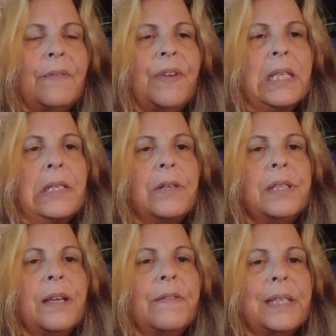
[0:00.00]
Fixing
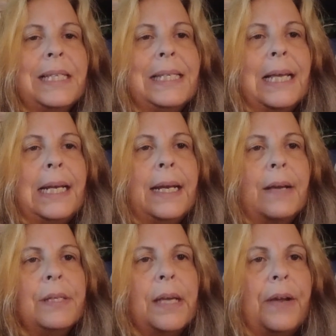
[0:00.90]
ourselves inside and
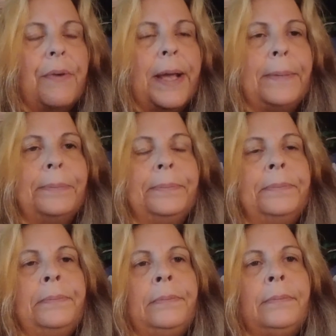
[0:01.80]
outside, right?
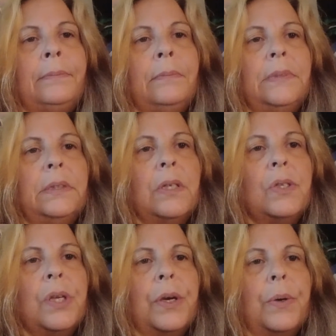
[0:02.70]

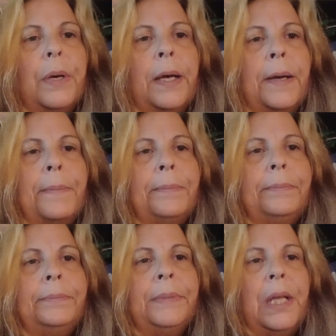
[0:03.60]
So,
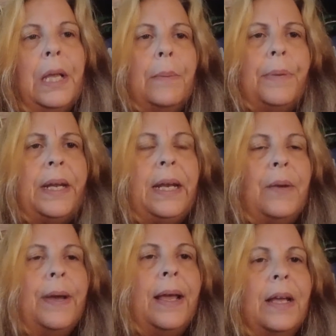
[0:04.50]
but
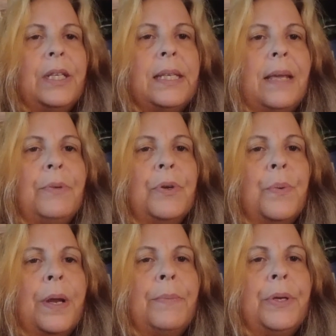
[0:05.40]
anyway, I just keep doing
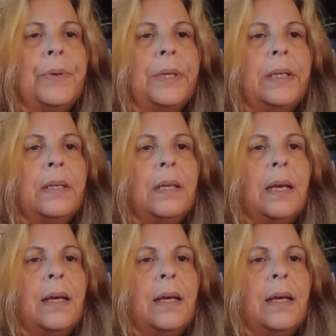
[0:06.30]
what I'm doing.